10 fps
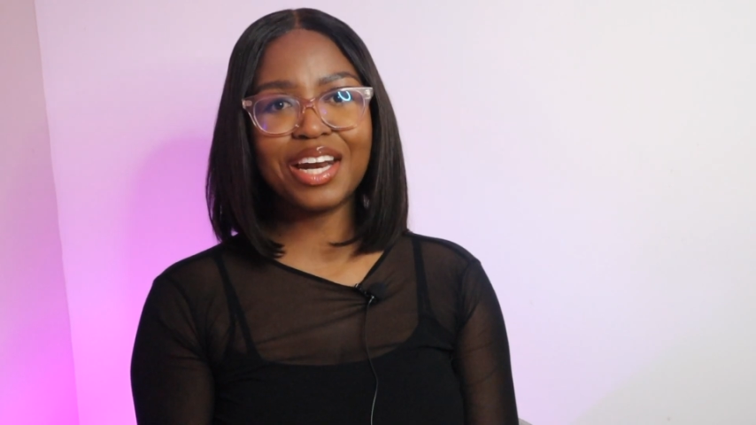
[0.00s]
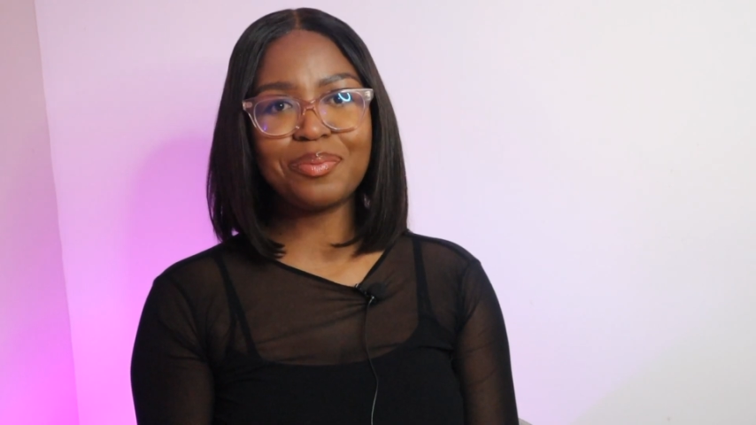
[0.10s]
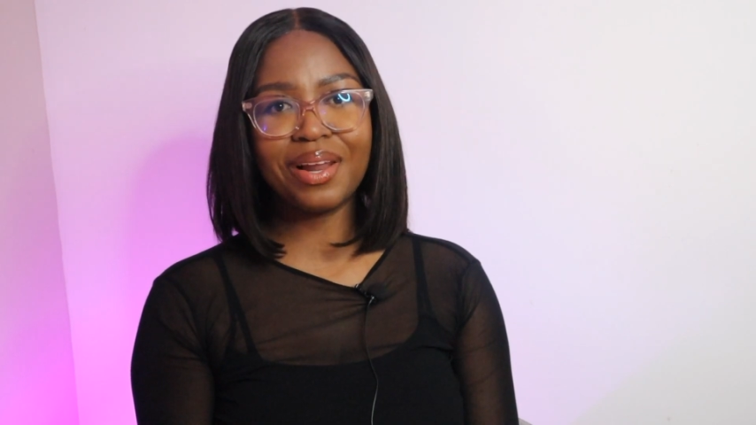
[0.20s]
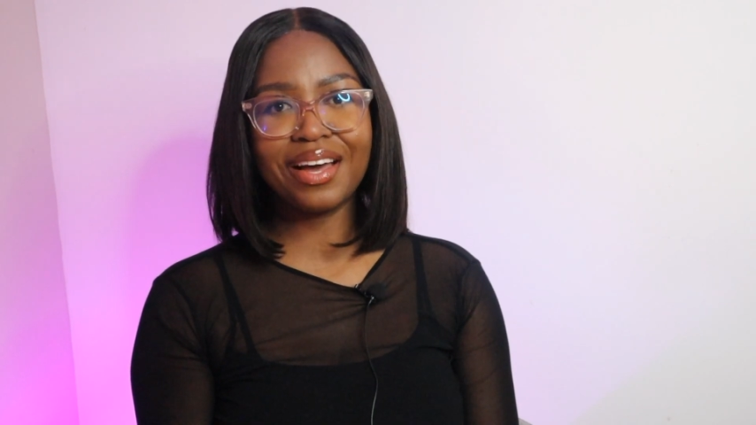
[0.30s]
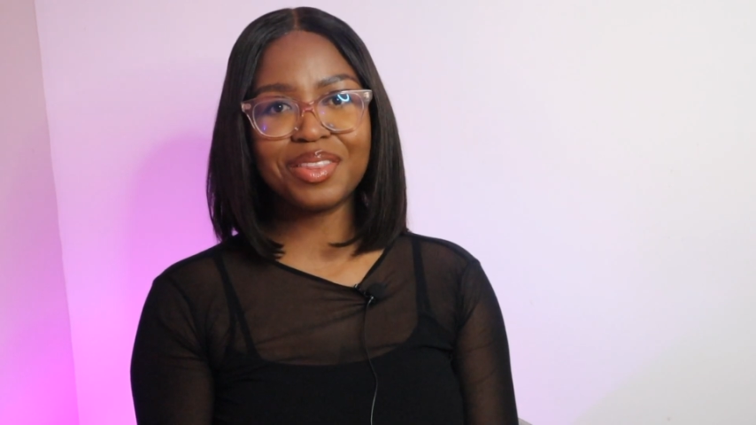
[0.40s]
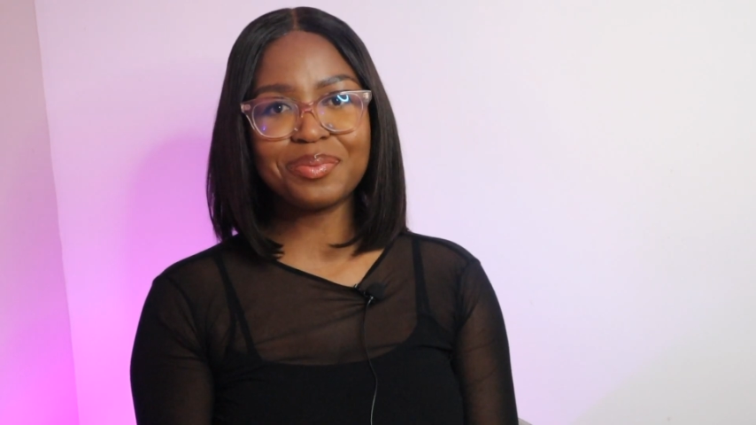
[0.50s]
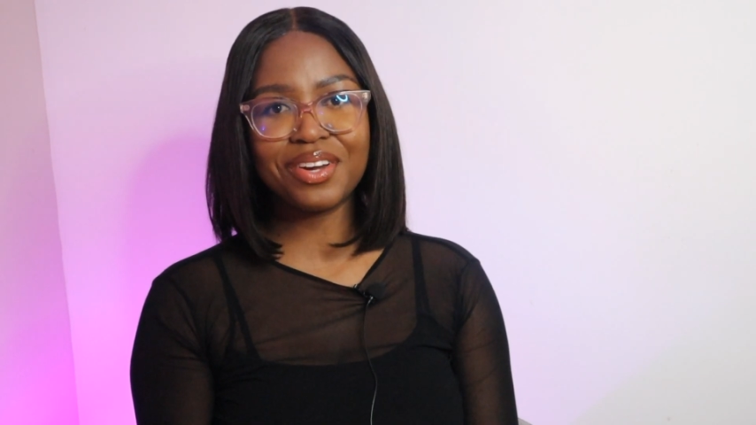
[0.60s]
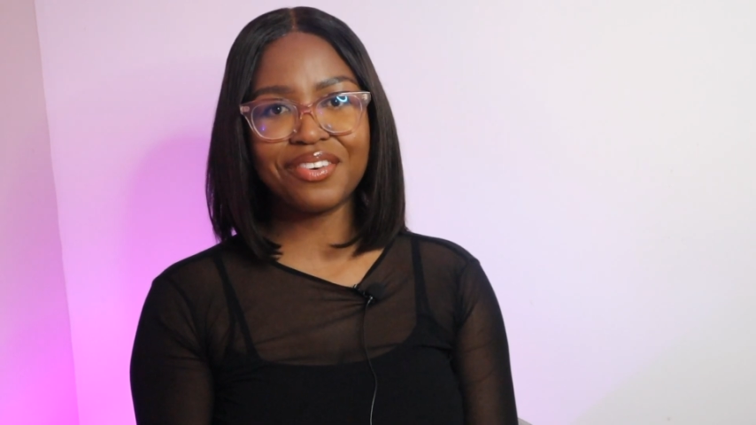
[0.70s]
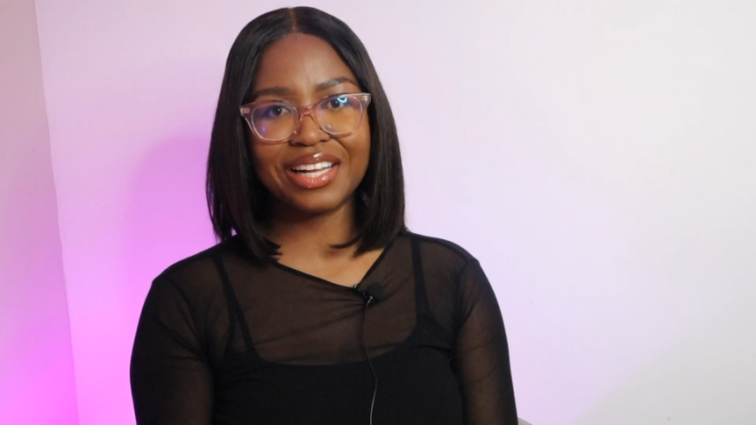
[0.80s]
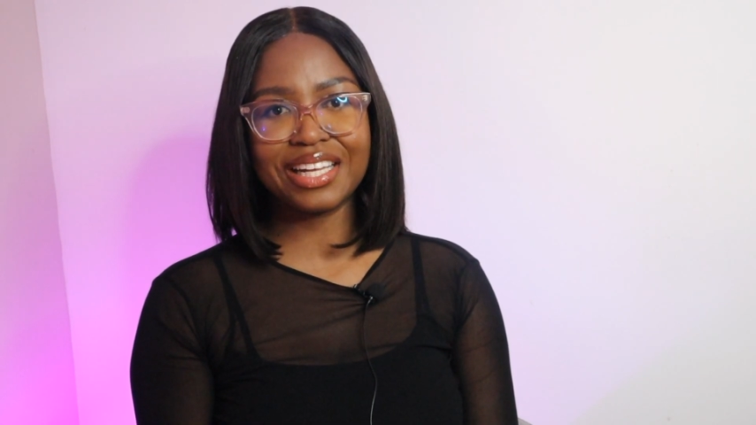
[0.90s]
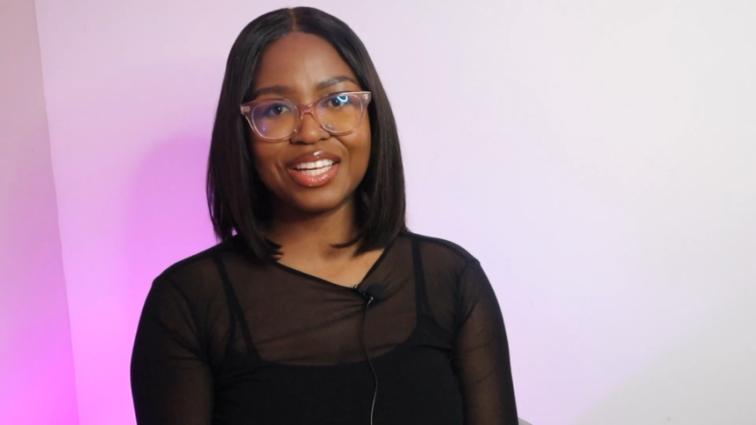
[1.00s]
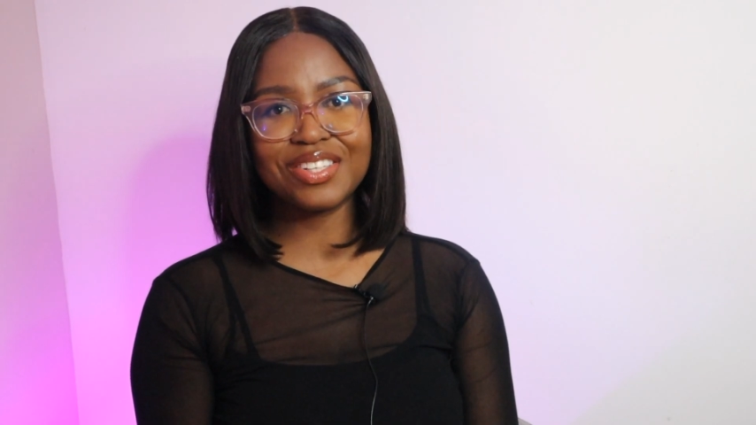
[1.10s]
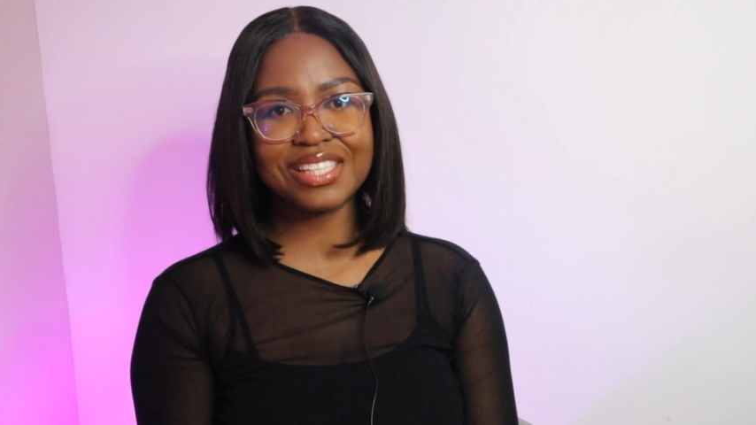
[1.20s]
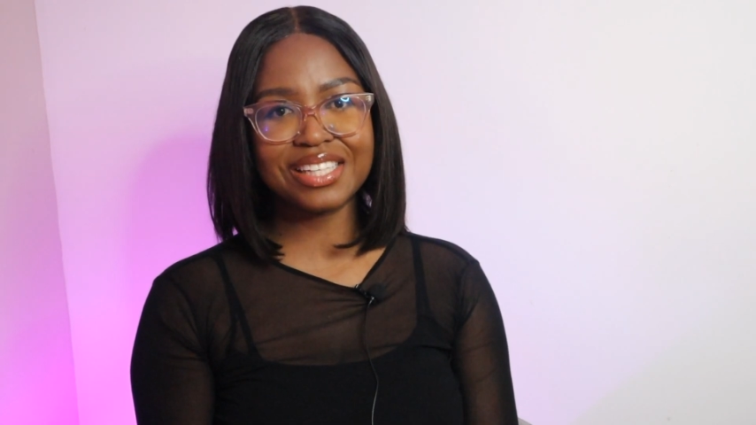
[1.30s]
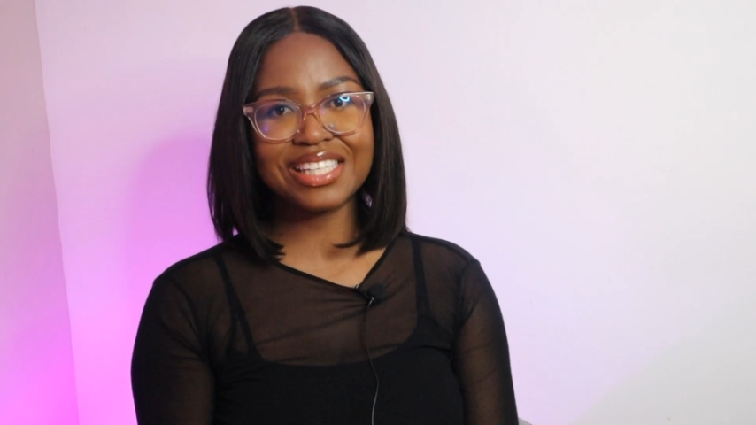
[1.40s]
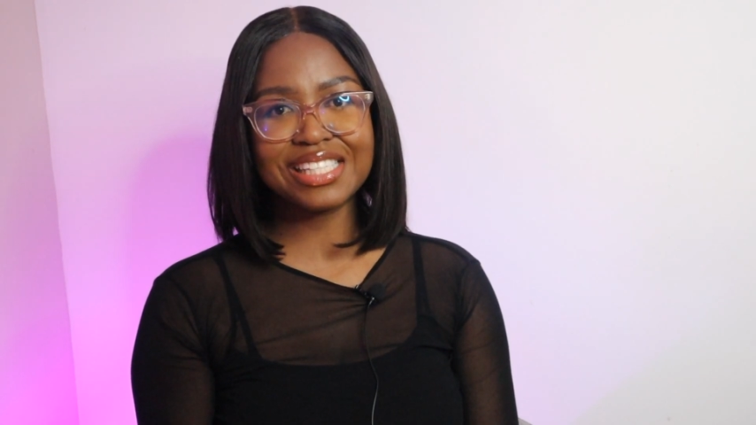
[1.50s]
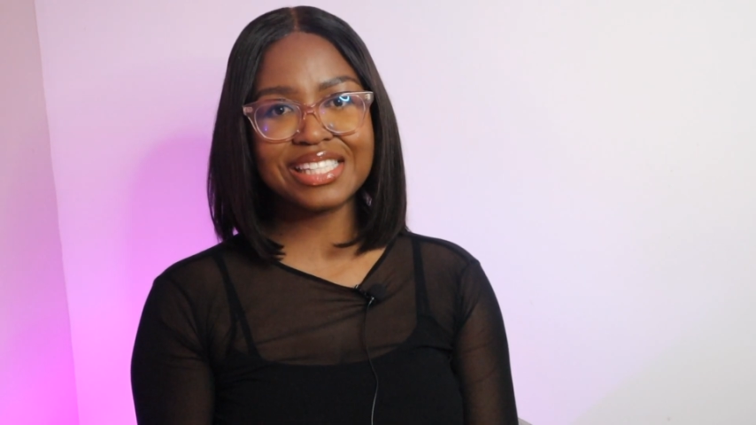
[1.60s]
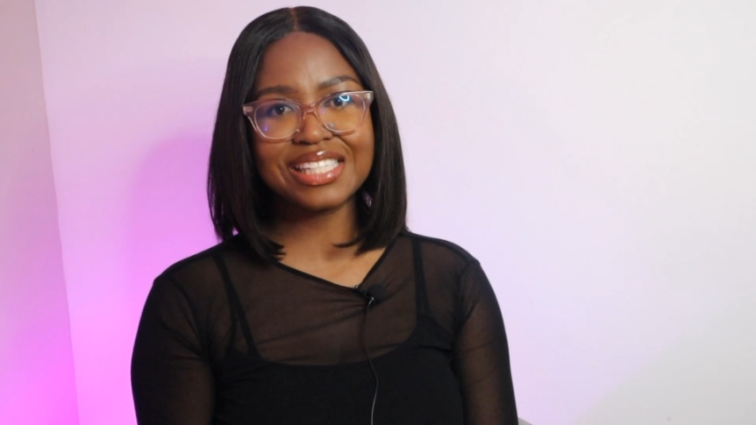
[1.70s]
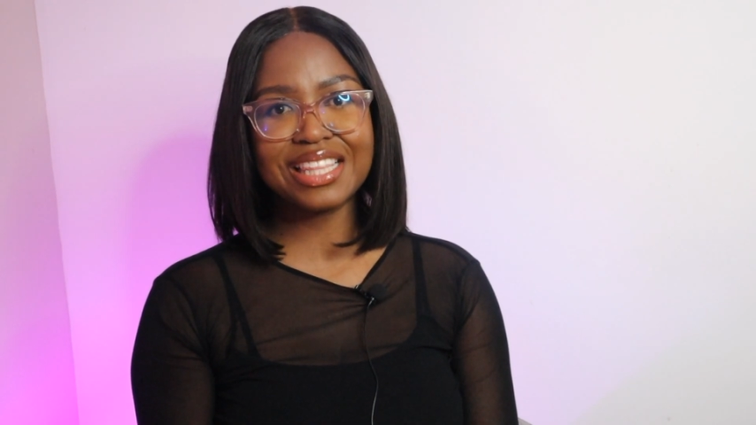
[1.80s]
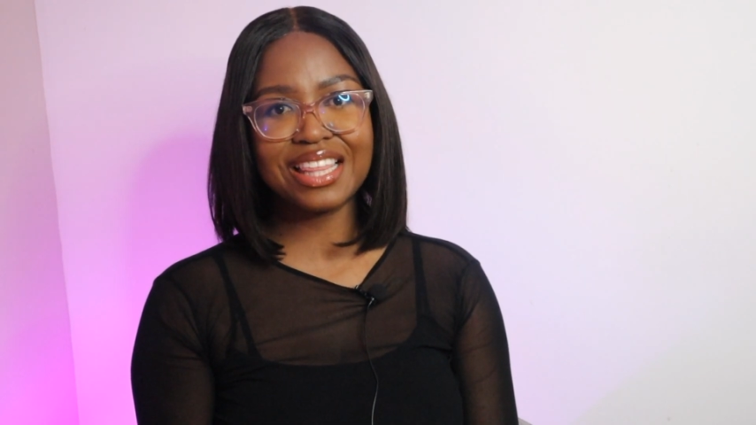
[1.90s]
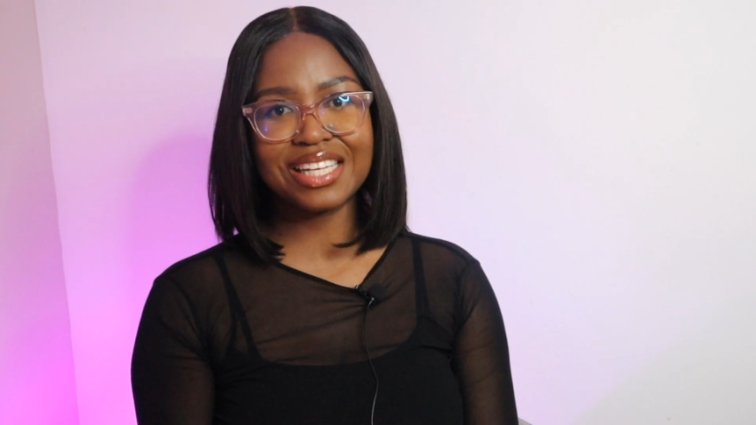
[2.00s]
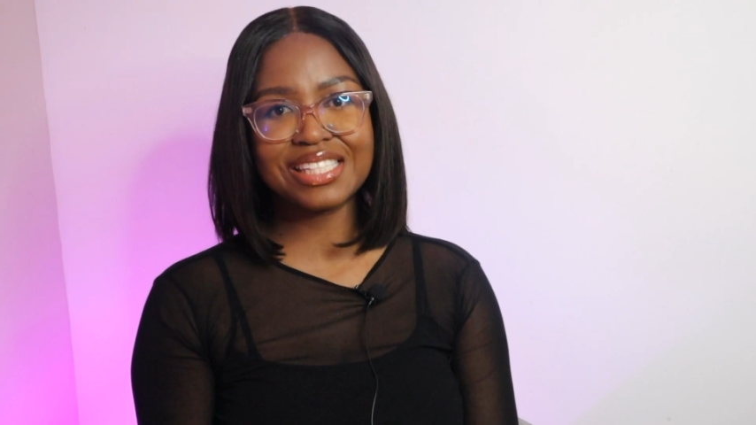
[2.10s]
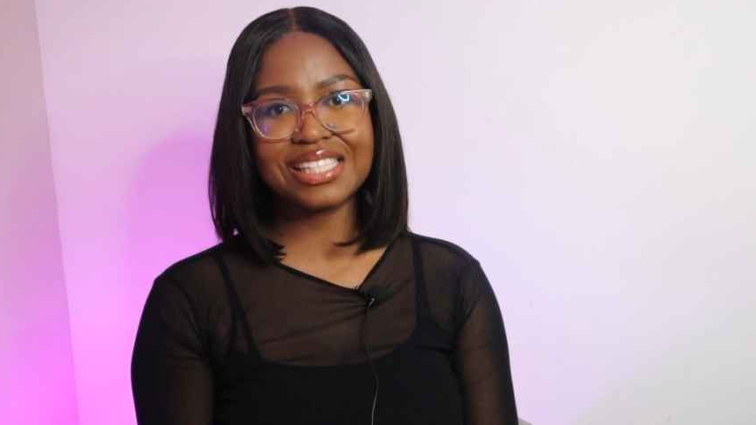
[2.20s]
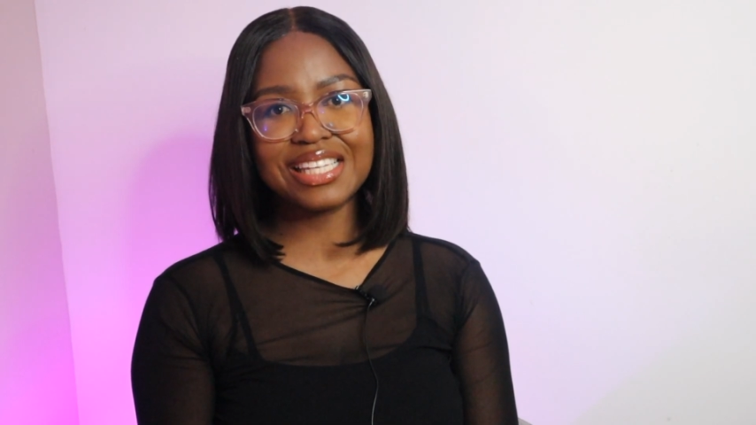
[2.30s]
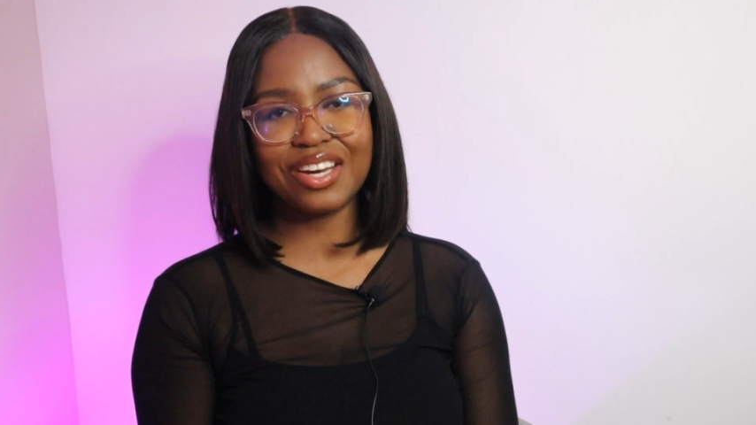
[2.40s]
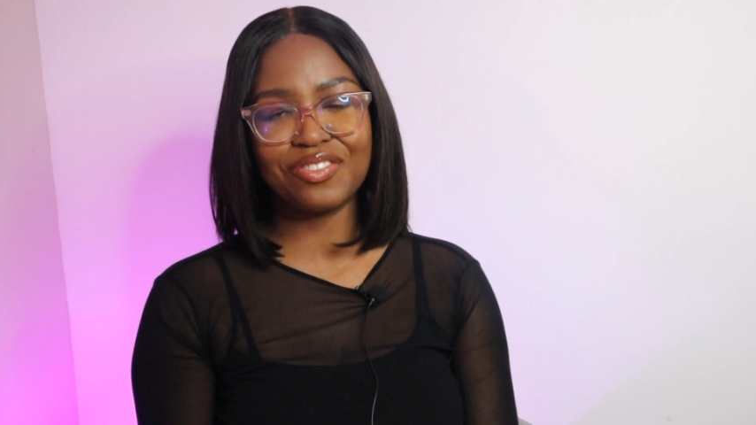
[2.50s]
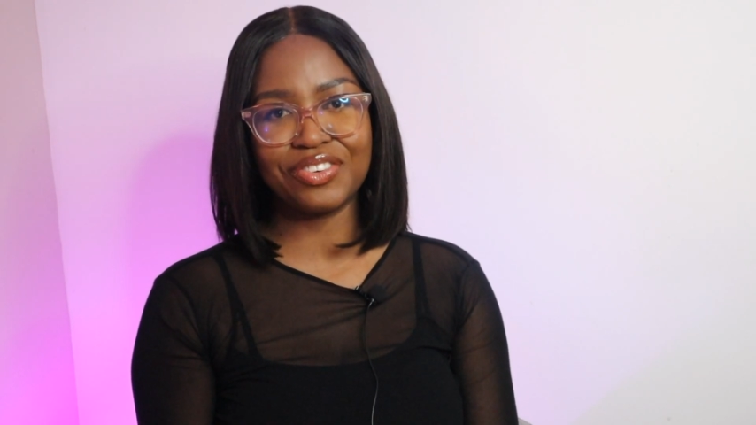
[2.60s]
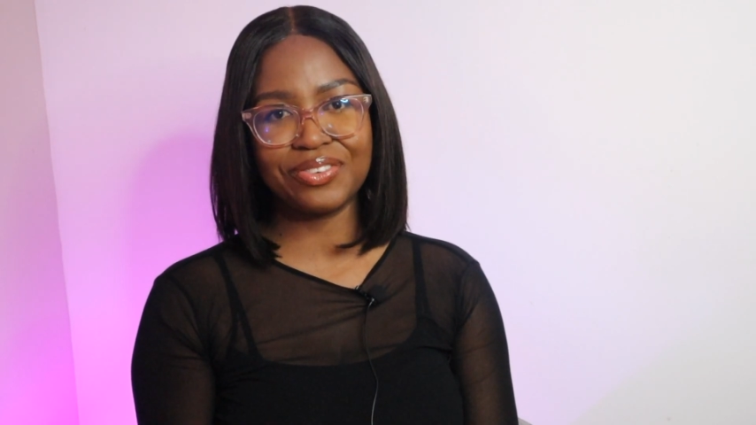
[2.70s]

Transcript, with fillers: and apply them correctly using the 60-30-10